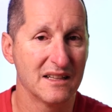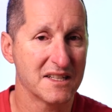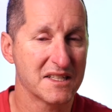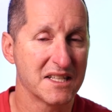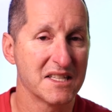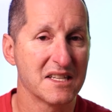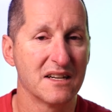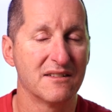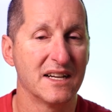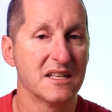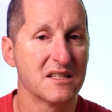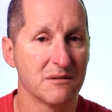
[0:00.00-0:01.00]
let's consider
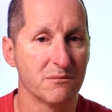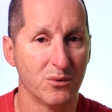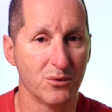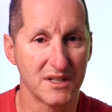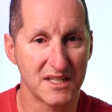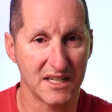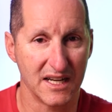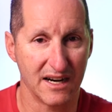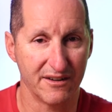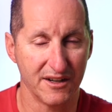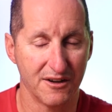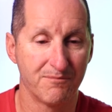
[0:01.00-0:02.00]
a simple
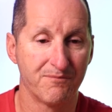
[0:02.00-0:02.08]
scenario.